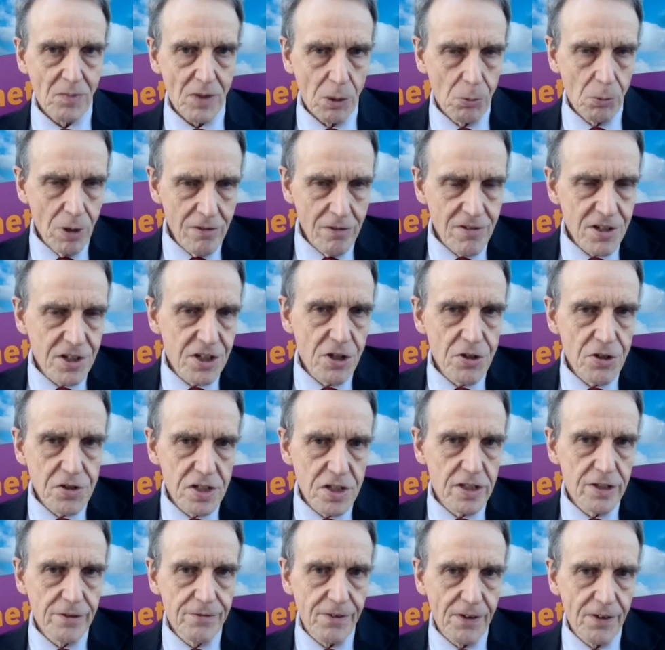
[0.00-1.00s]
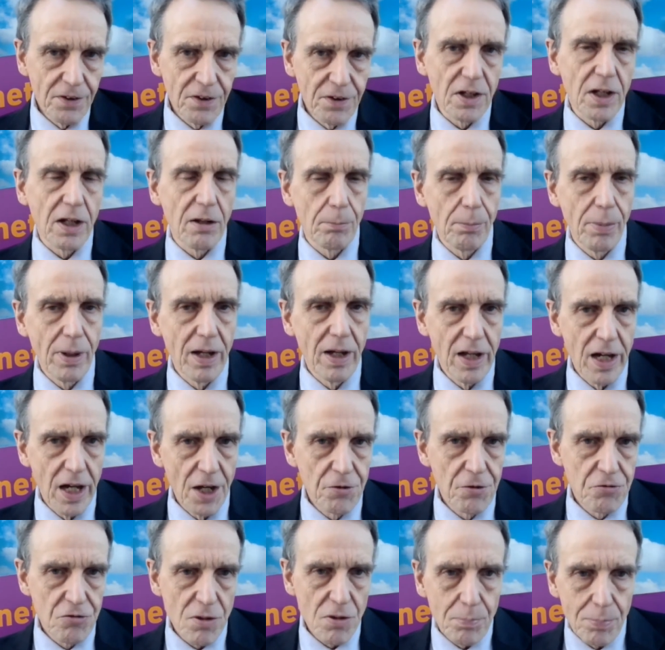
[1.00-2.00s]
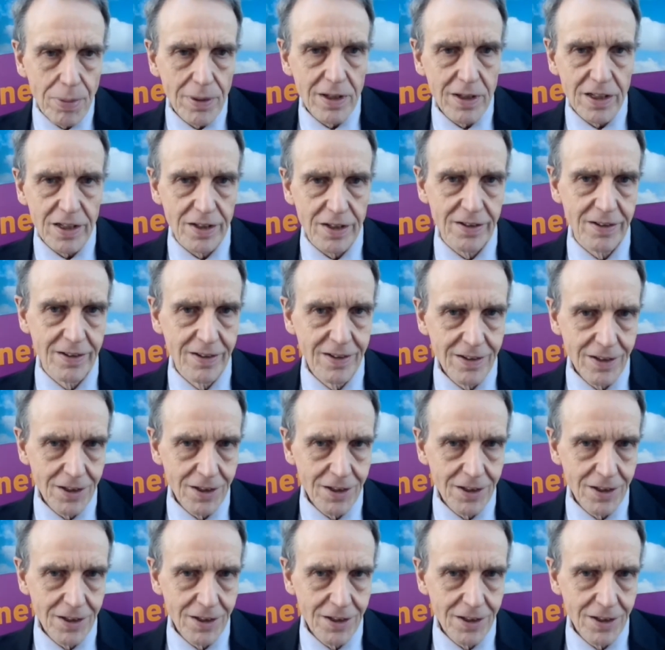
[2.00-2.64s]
We're reducing the funding by 100 billion.